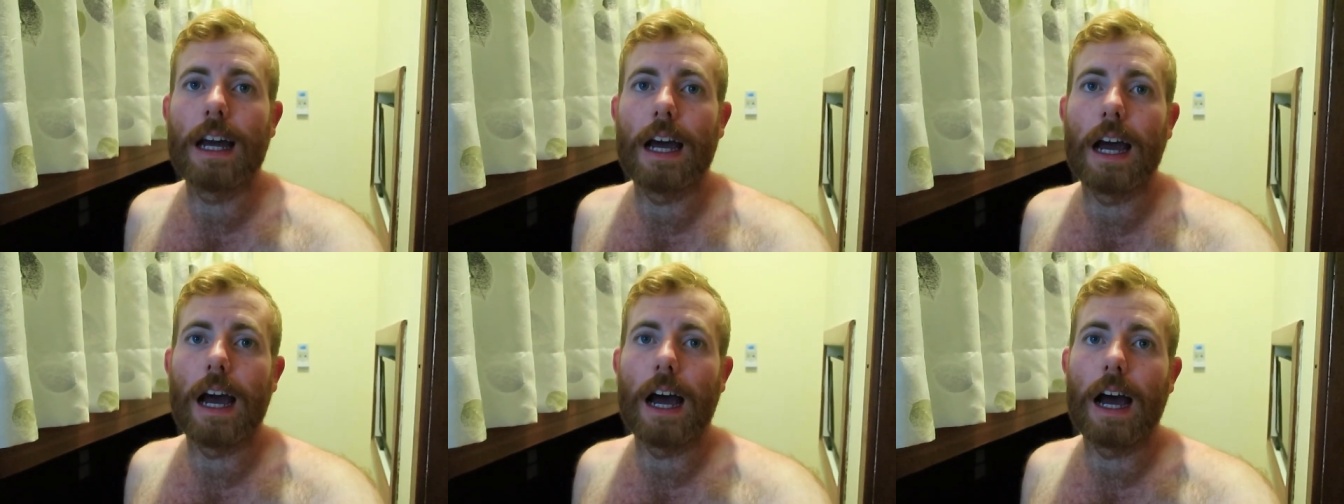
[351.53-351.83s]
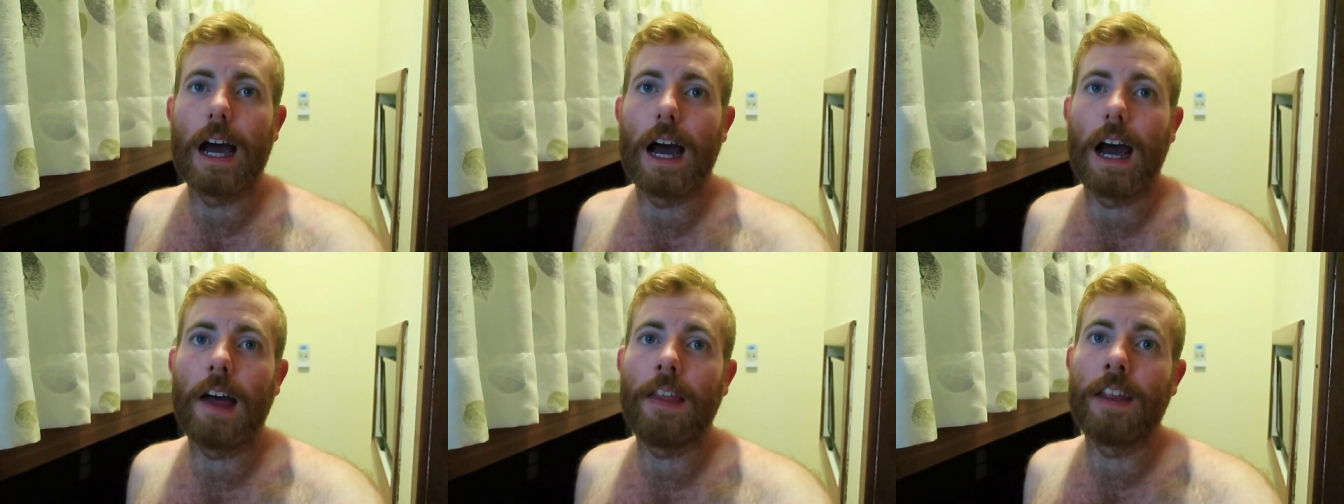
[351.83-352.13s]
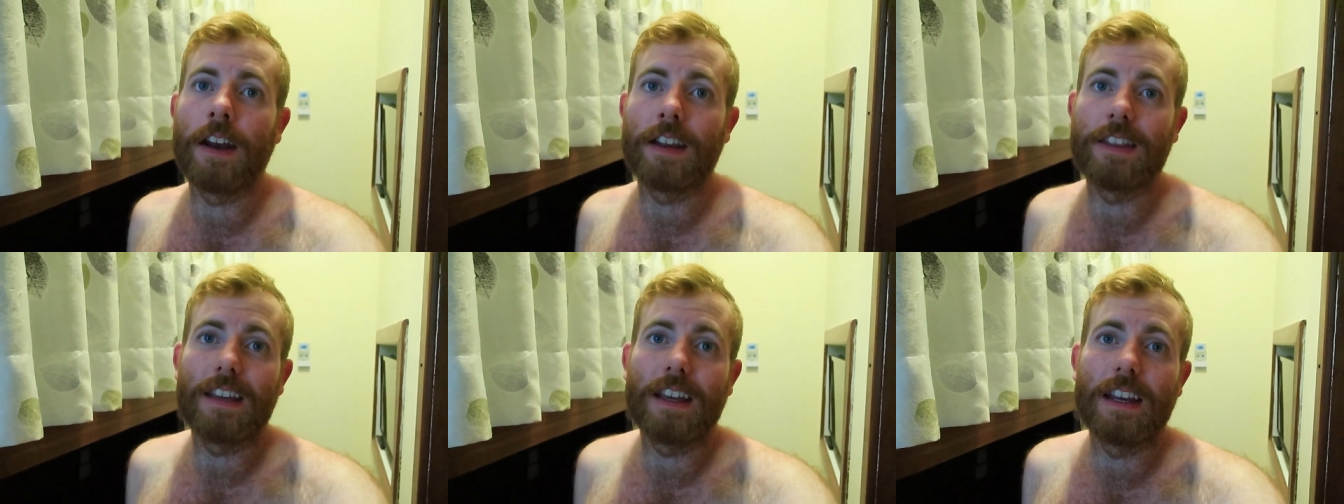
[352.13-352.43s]
And
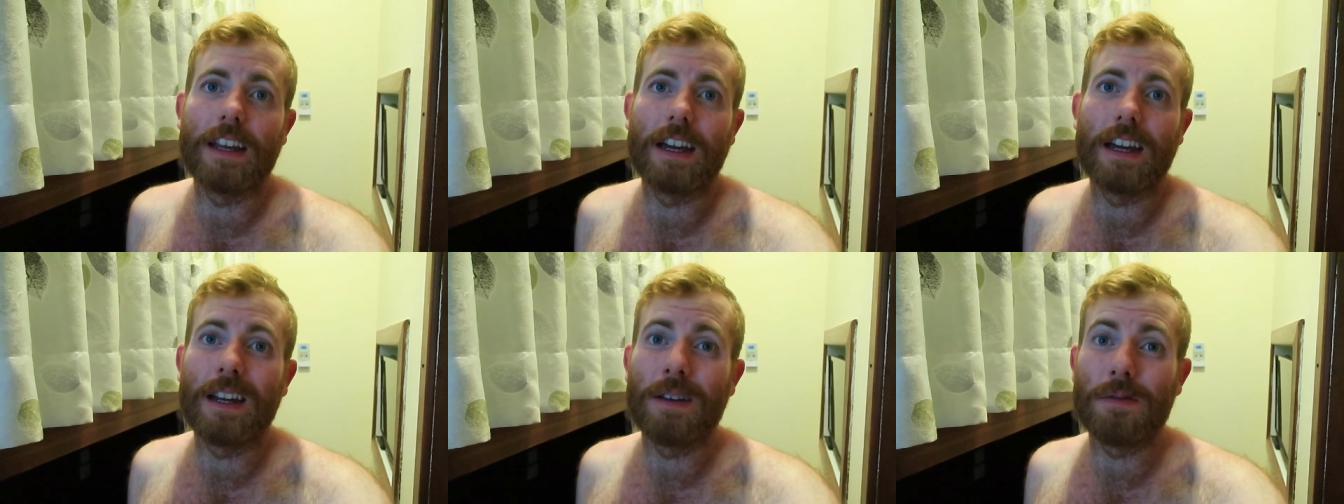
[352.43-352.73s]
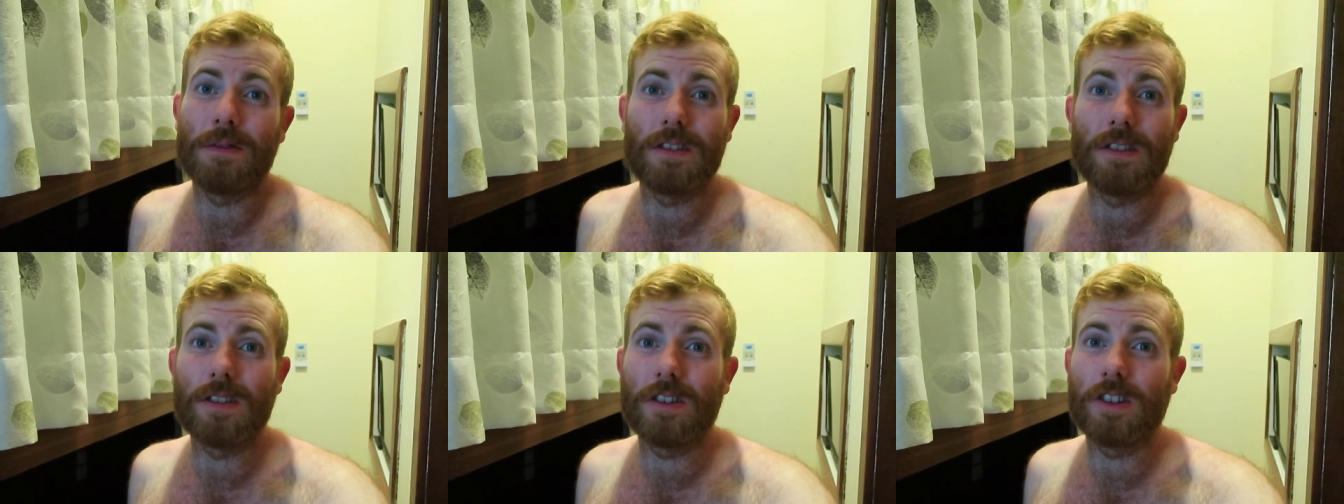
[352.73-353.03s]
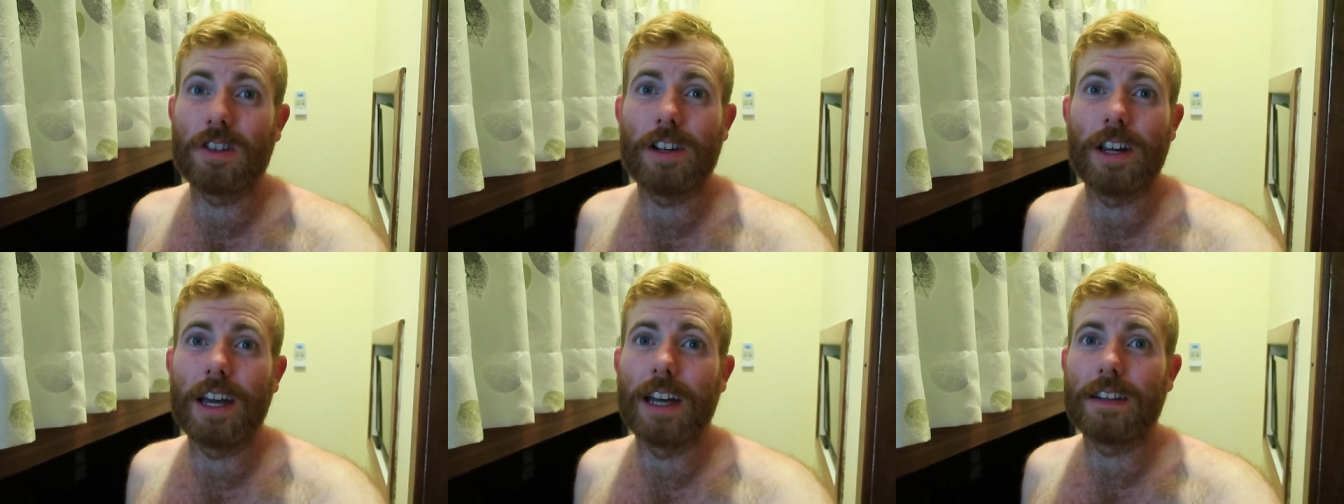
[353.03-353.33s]
then I did it and it was just
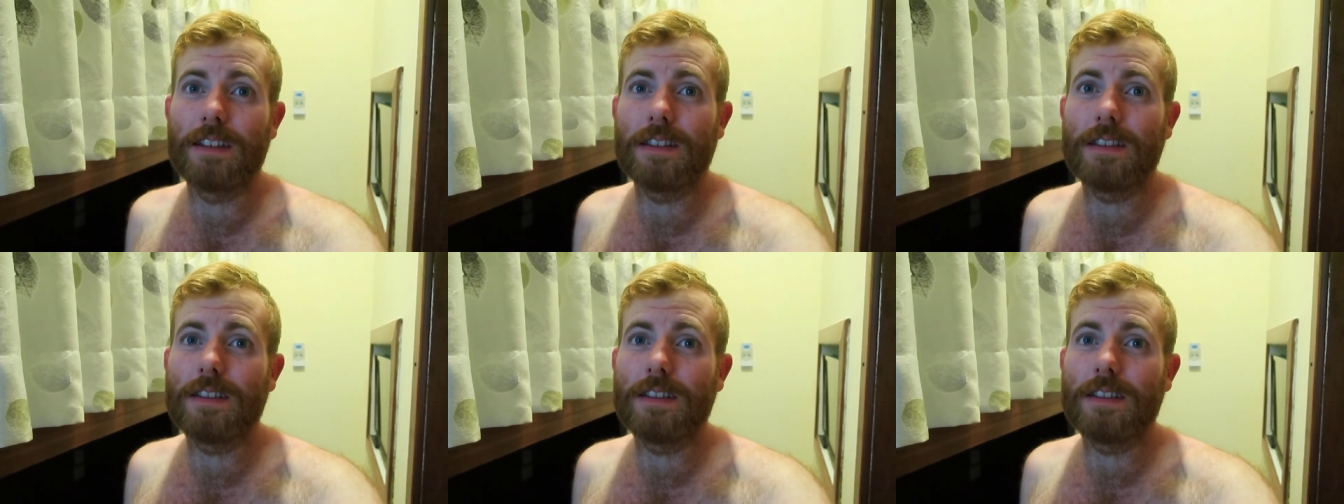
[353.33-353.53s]
shit.